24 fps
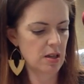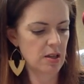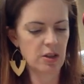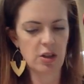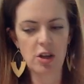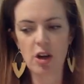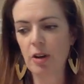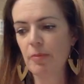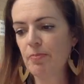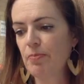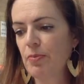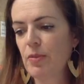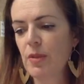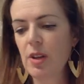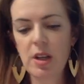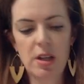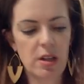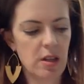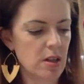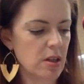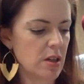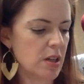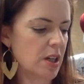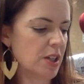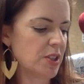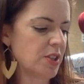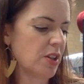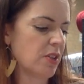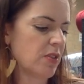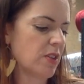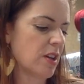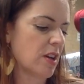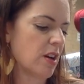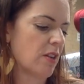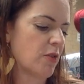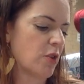No, I don't
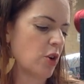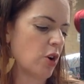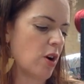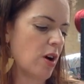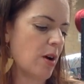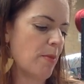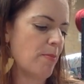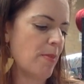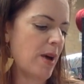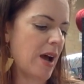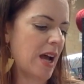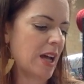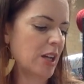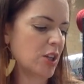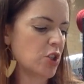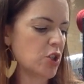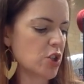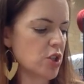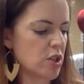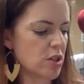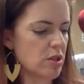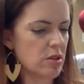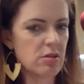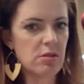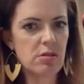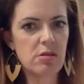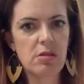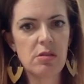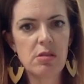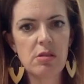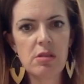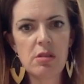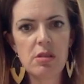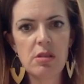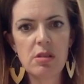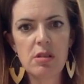think I've got a match.
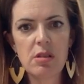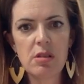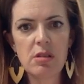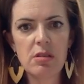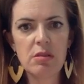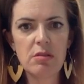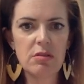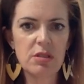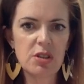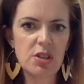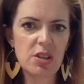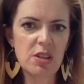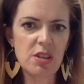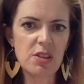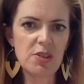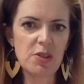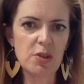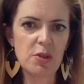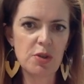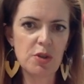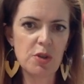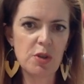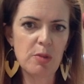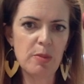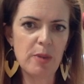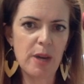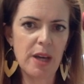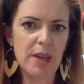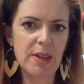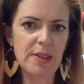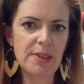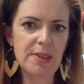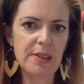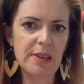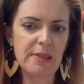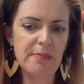Actually, that's not too bad,
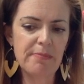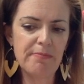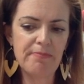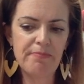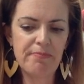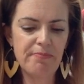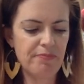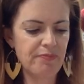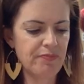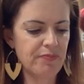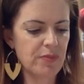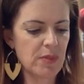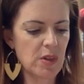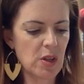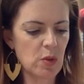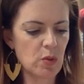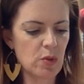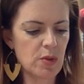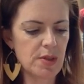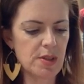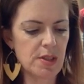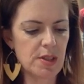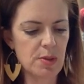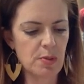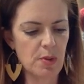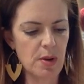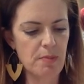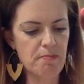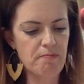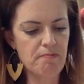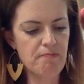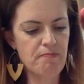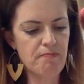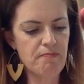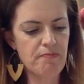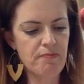is it? What's this one?
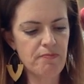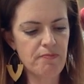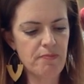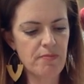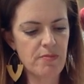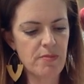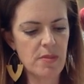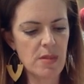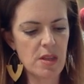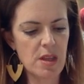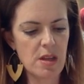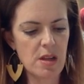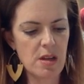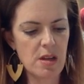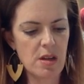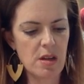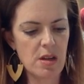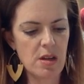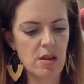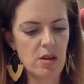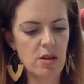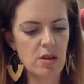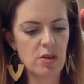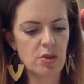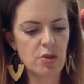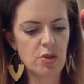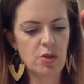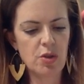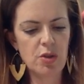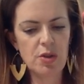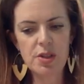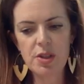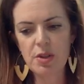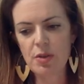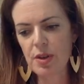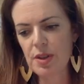
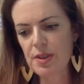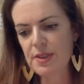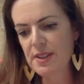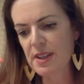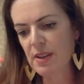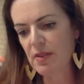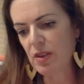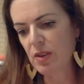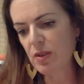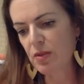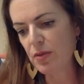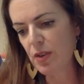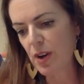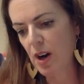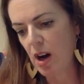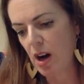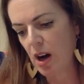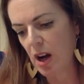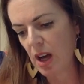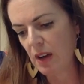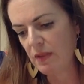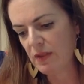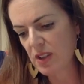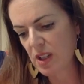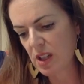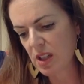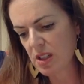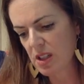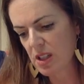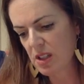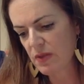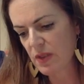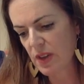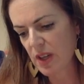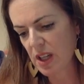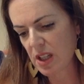2075. Did I
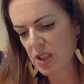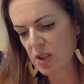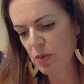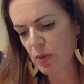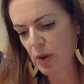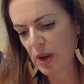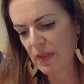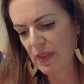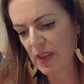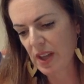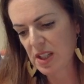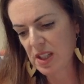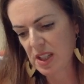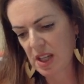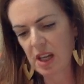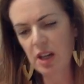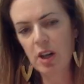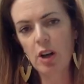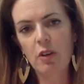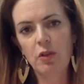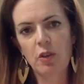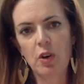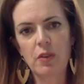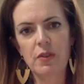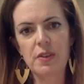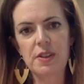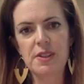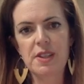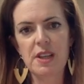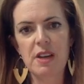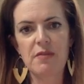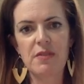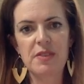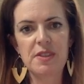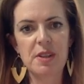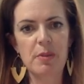just forget to write that down? No, I've got this
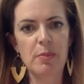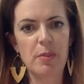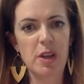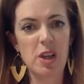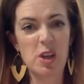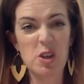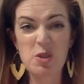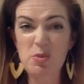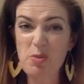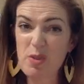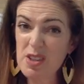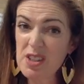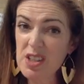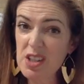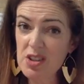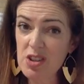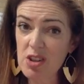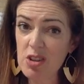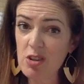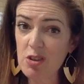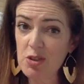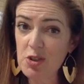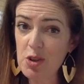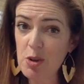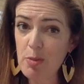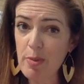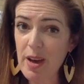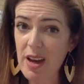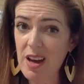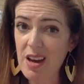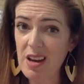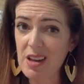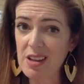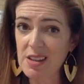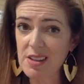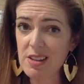down for something else, but it's actually not too
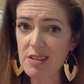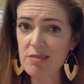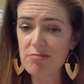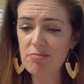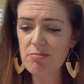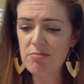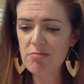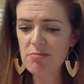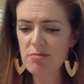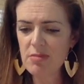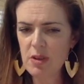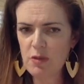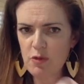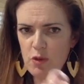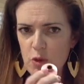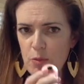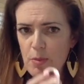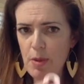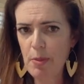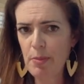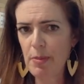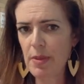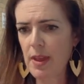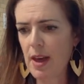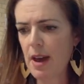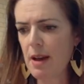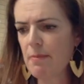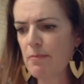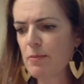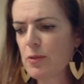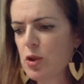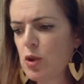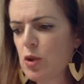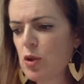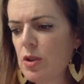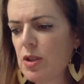bad. Do you remember that?
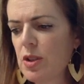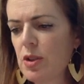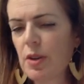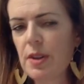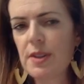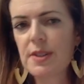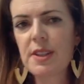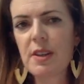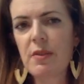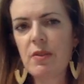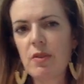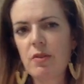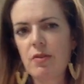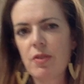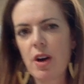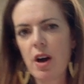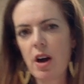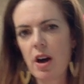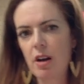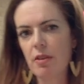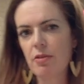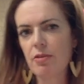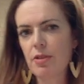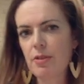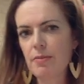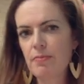2075